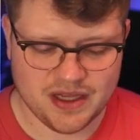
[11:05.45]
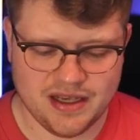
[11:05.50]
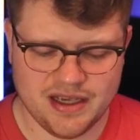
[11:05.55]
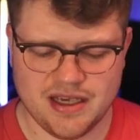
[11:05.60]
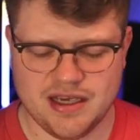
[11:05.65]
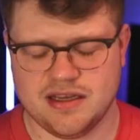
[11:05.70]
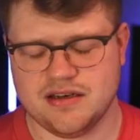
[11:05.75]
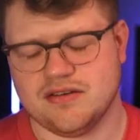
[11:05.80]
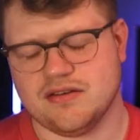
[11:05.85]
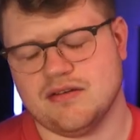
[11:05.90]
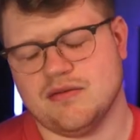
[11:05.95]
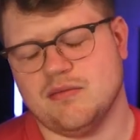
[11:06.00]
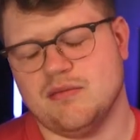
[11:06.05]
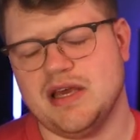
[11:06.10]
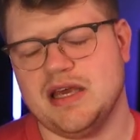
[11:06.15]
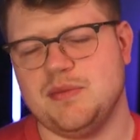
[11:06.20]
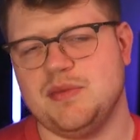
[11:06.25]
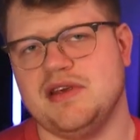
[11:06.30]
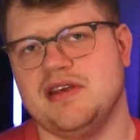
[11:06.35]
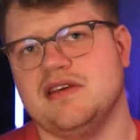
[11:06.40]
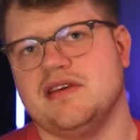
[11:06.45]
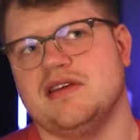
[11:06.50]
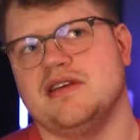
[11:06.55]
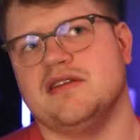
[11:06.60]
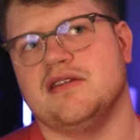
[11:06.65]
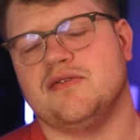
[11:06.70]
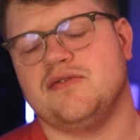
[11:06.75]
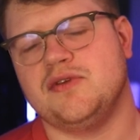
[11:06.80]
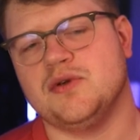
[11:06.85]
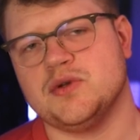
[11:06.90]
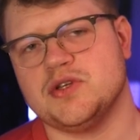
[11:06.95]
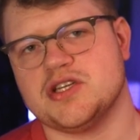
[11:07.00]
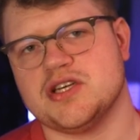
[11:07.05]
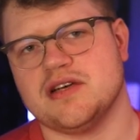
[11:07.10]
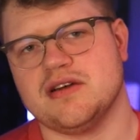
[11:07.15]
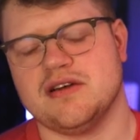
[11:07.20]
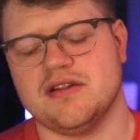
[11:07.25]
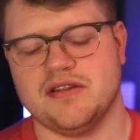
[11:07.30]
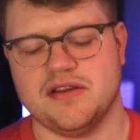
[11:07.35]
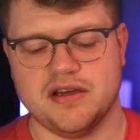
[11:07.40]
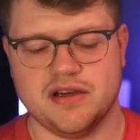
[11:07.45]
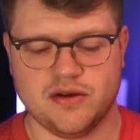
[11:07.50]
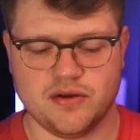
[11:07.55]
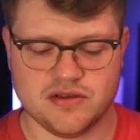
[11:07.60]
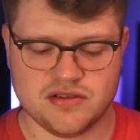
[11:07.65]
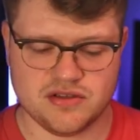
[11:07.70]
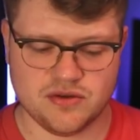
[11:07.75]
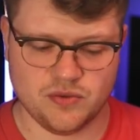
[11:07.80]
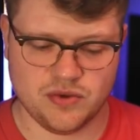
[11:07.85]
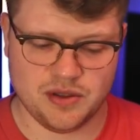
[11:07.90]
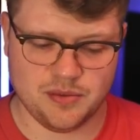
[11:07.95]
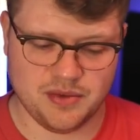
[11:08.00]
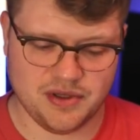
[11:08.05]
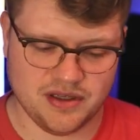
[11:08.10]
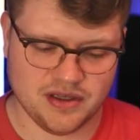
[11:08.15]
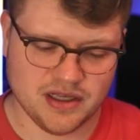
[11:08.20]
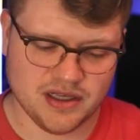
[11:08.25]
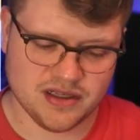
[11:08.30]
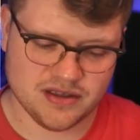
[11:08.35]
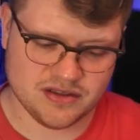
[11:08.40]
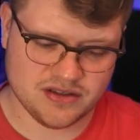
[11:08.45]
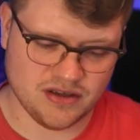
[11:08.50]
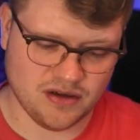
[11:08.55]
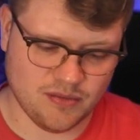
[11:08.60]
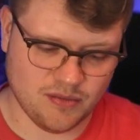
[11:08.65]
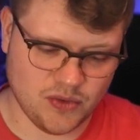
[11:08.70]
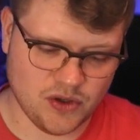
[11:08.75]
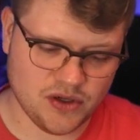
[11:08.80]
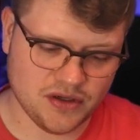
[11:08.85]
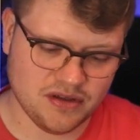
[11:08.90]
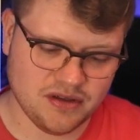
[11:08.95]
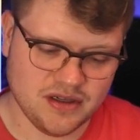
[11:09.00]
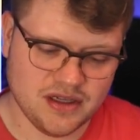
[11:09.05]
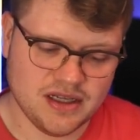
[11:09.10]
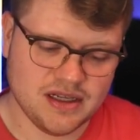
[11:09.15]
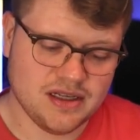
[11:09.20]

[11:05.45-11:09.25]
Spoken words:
and maybe in the future, there also will be some more